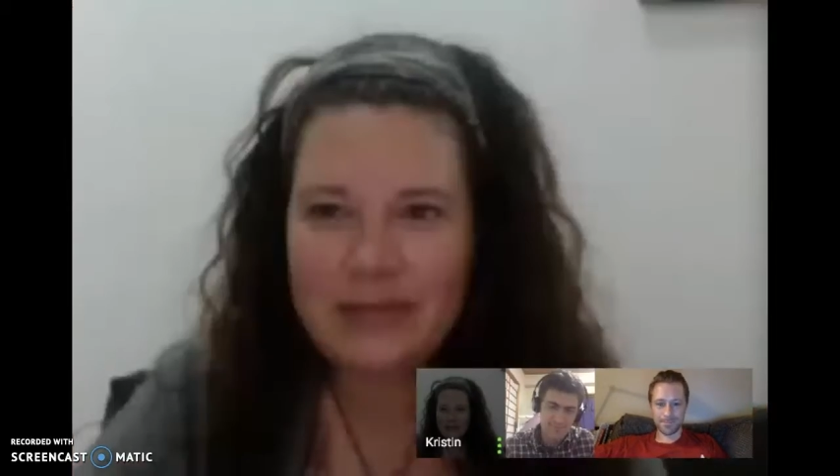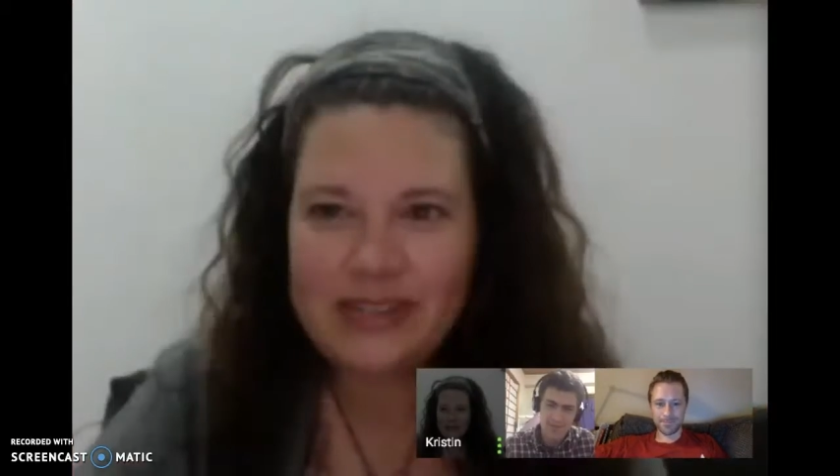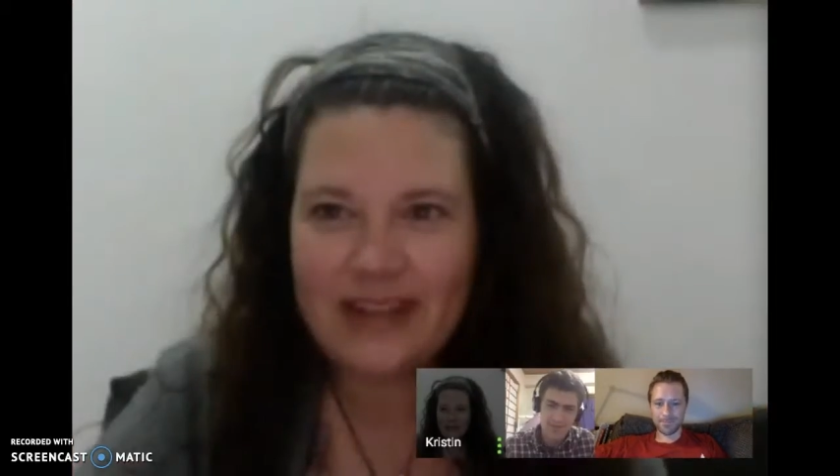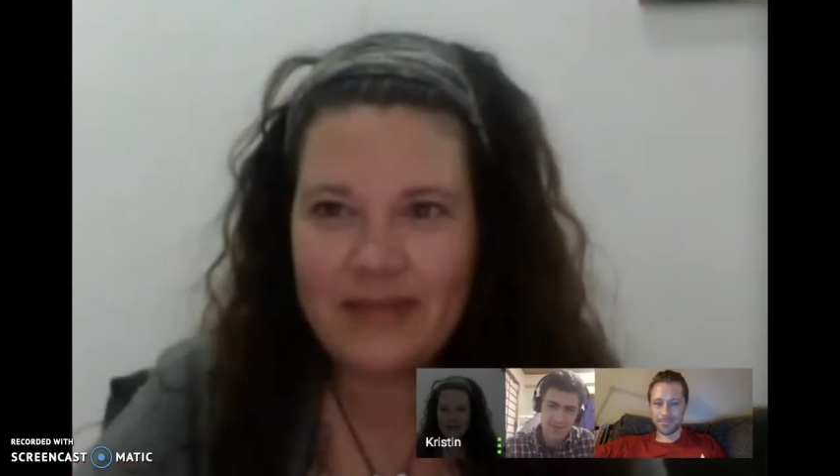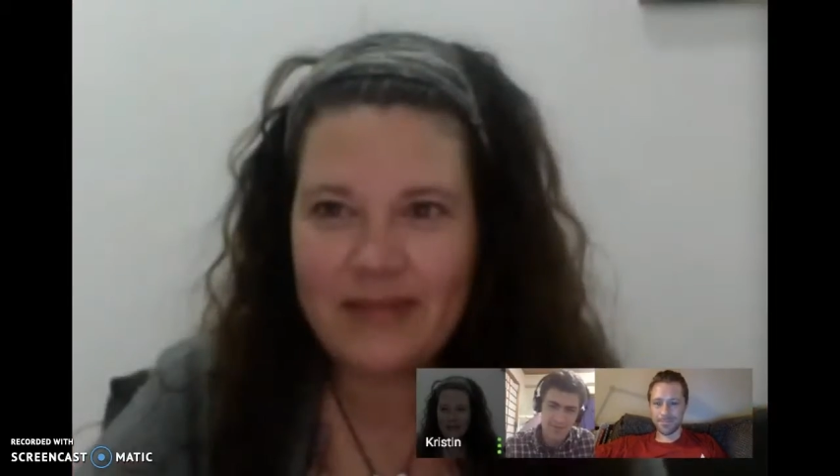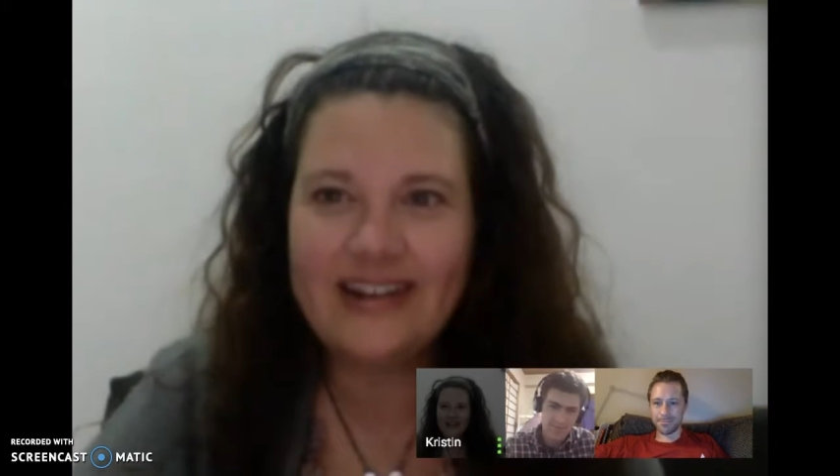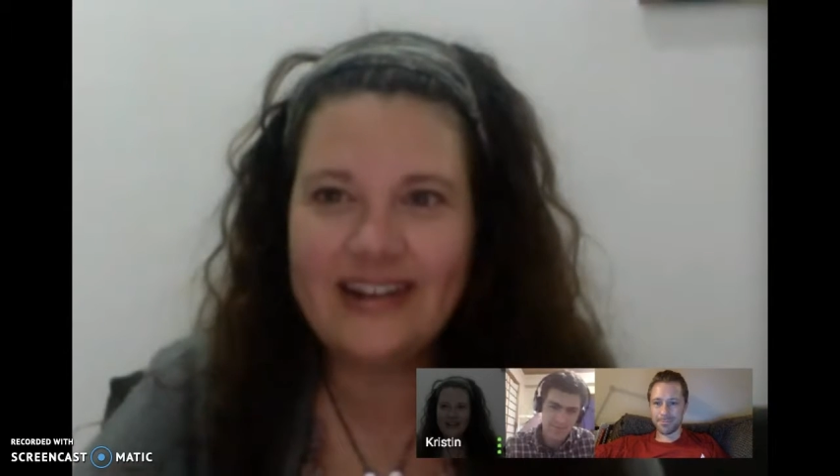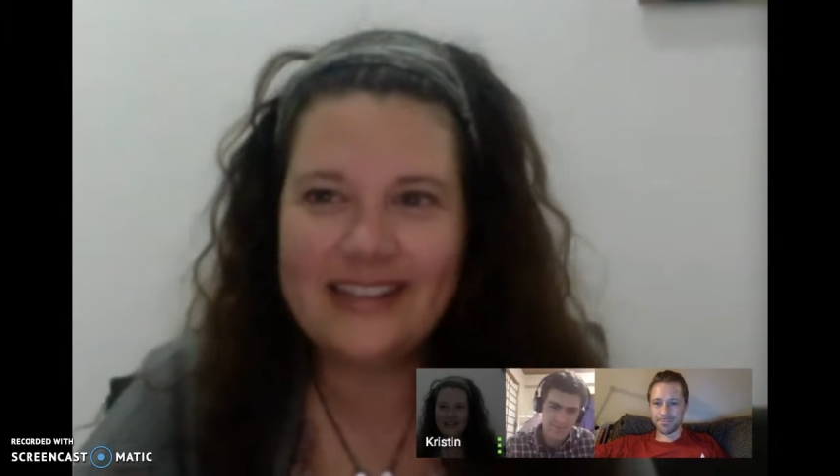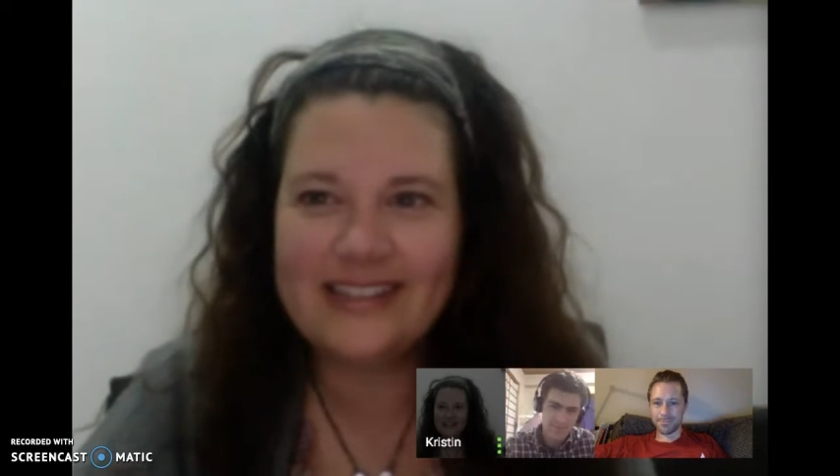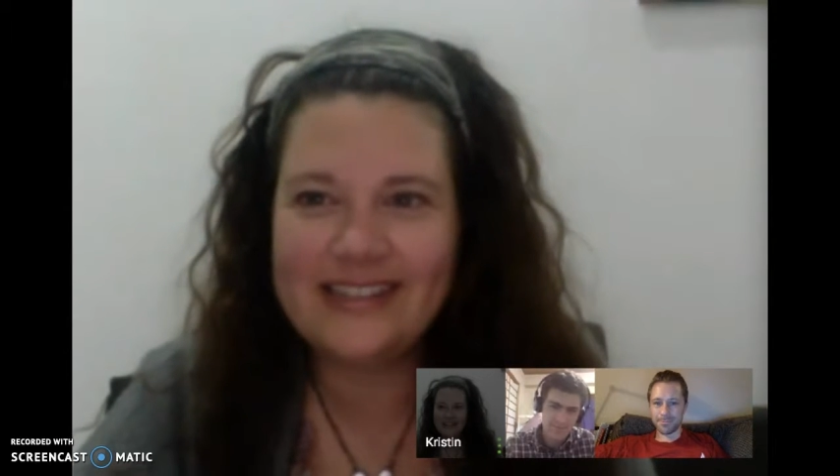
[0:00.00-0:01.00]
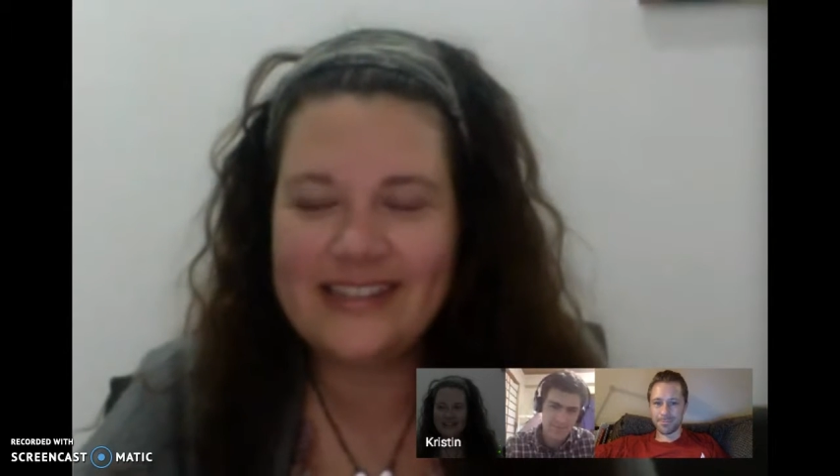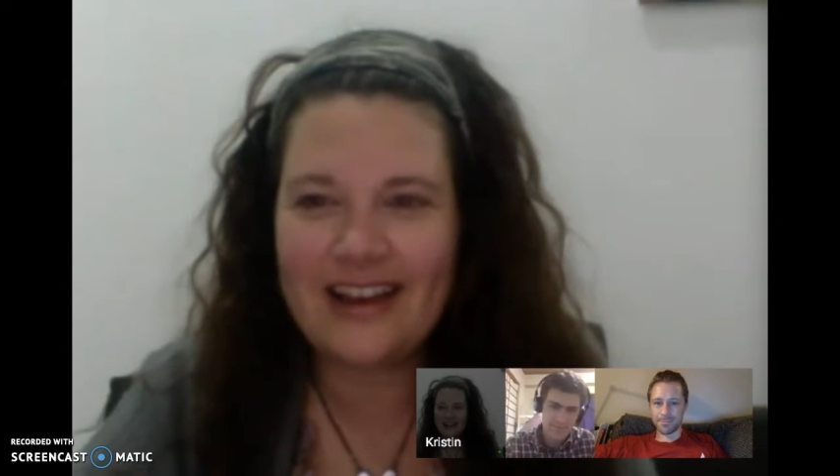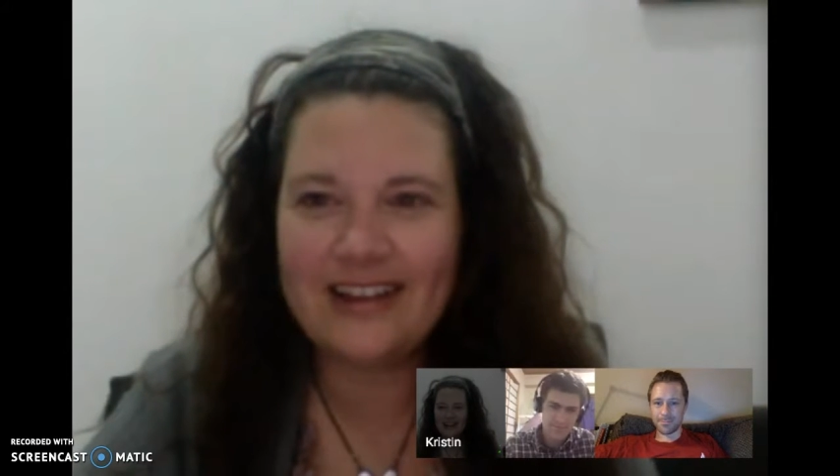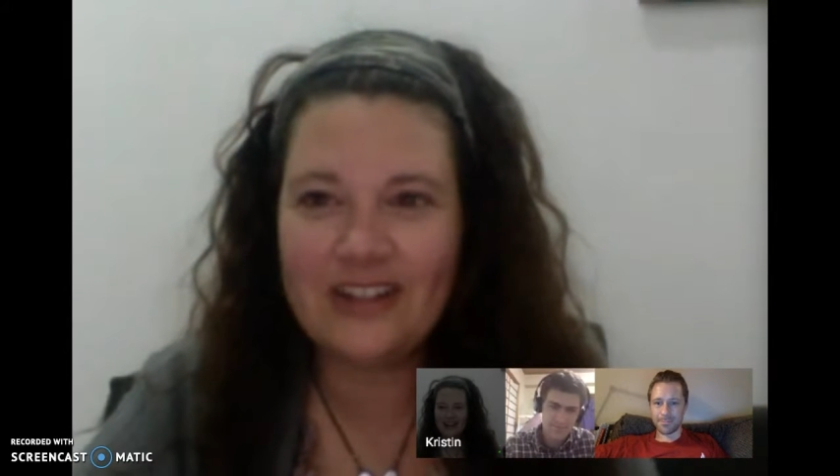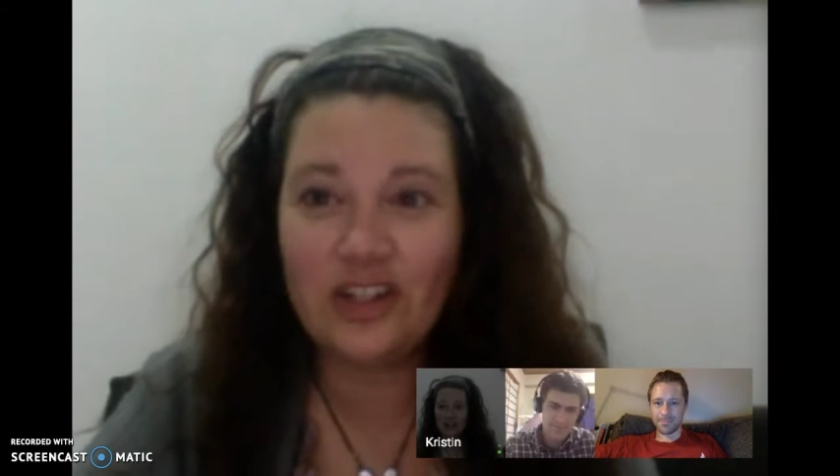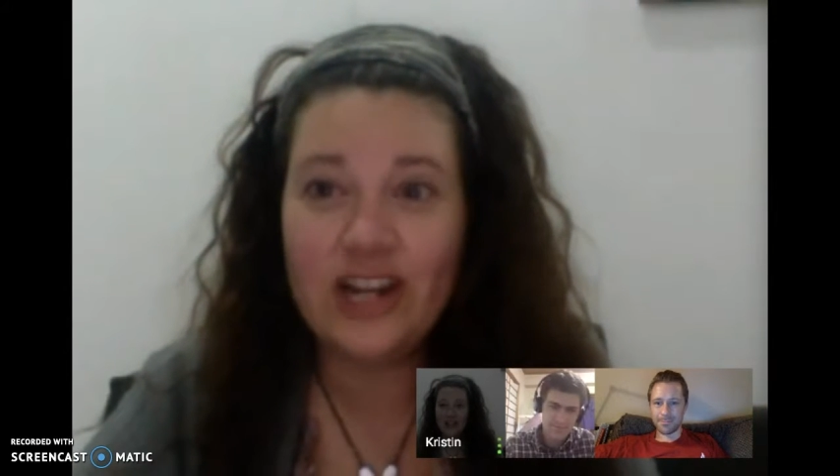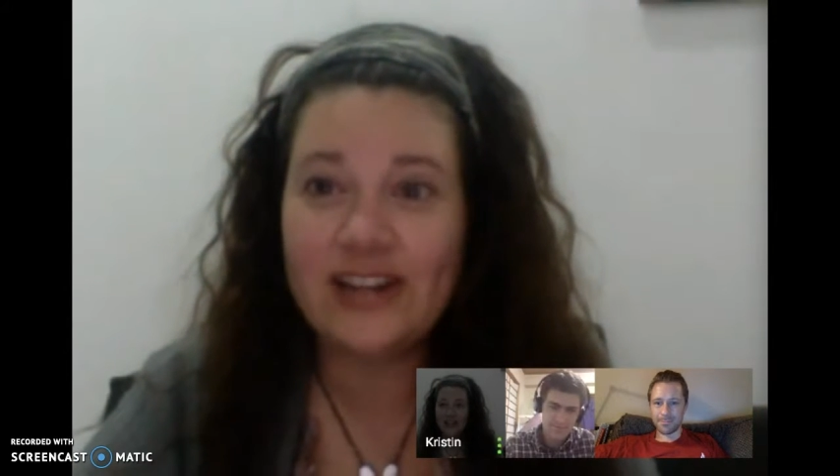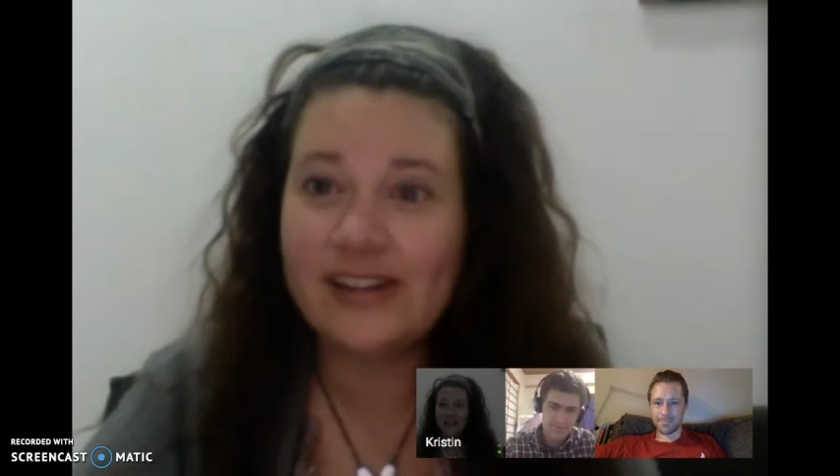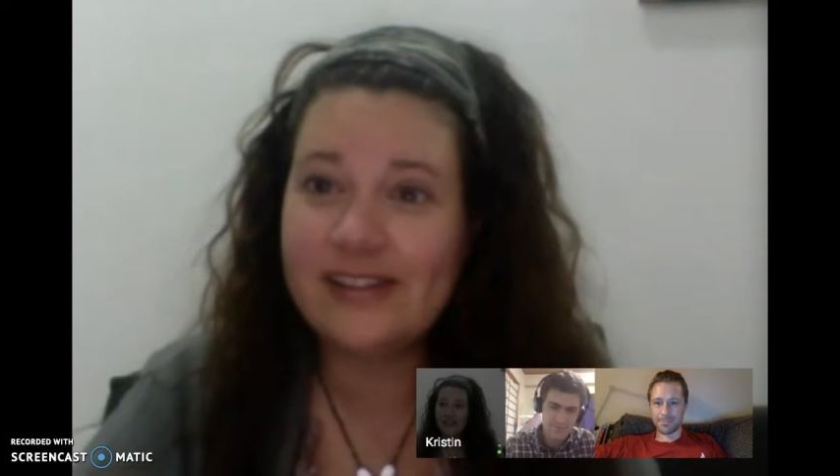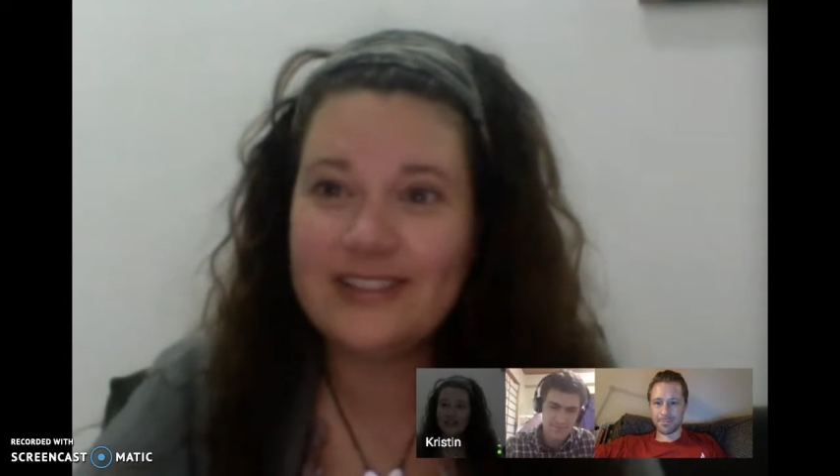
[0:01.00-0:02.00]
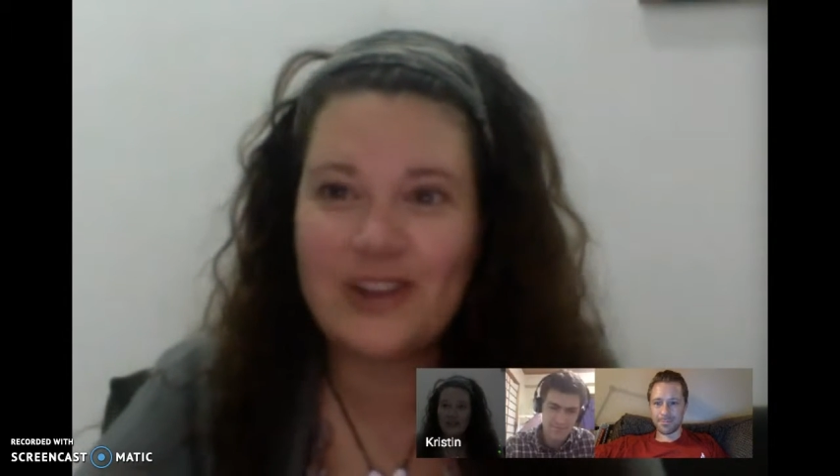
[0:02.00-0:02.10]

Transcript: 90% of mine is good.